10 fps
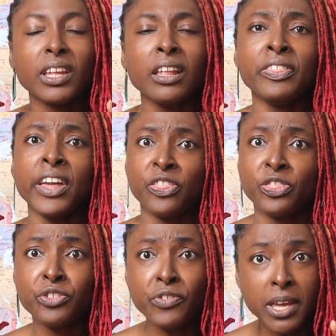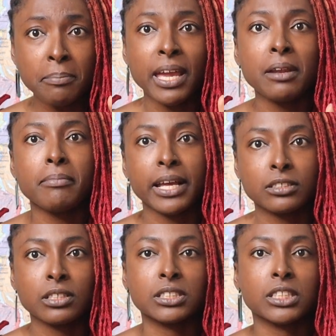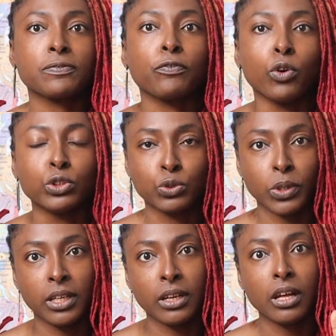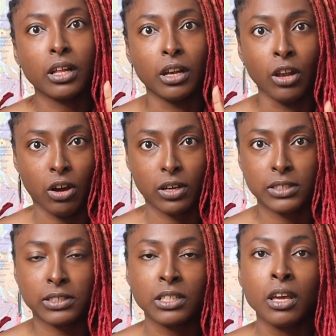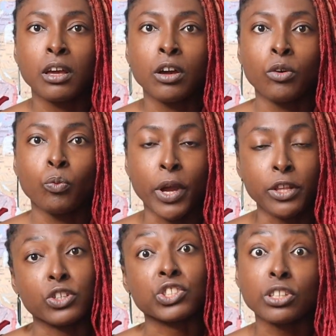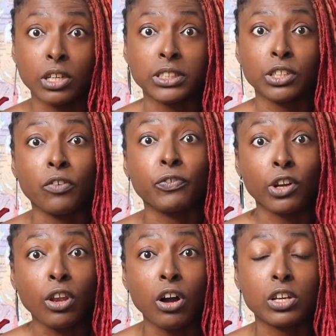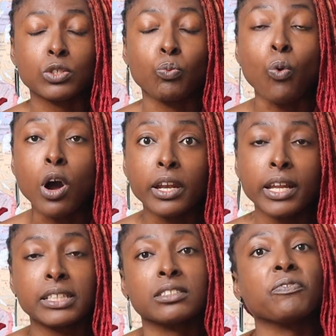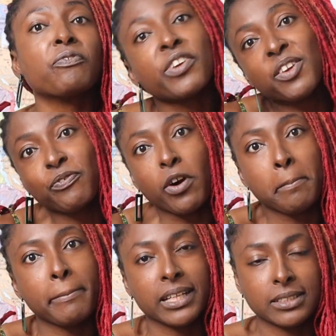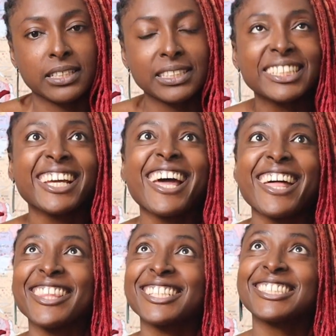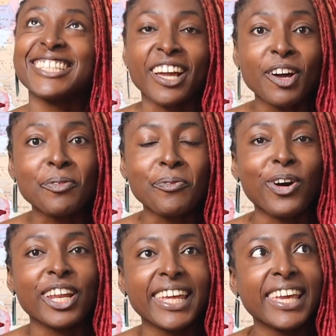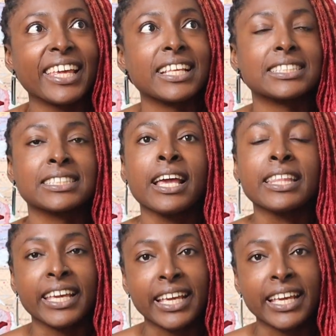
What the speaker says: there are three main methods for doing locks when you're starting off your locks. One is the freeform method, the second one is the